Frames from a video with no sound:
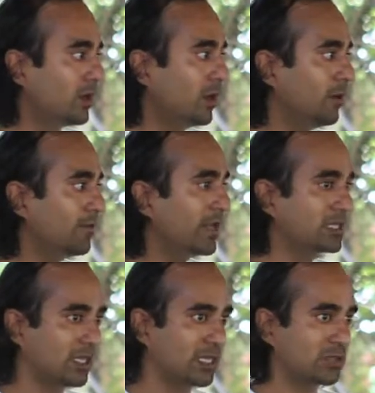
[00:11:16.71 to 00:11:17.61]

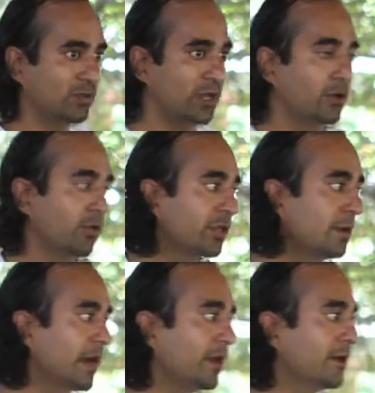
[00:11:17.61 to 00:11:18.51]
That's the really cool
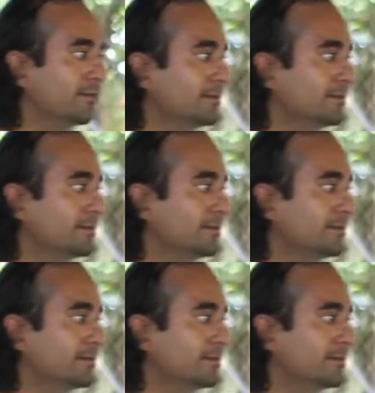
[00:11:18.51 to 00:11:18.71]
thing about it.